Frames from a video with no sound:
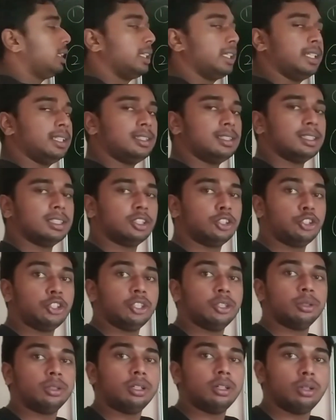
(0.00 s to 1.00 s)
is
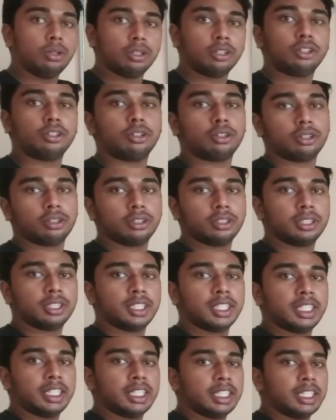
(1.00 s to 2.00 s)
0 or not.
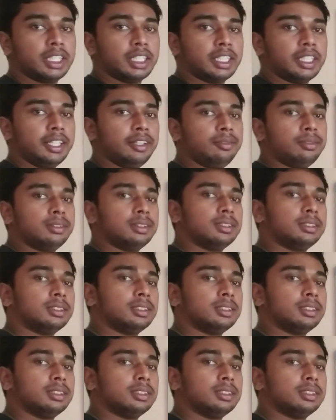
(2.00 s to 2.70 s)
If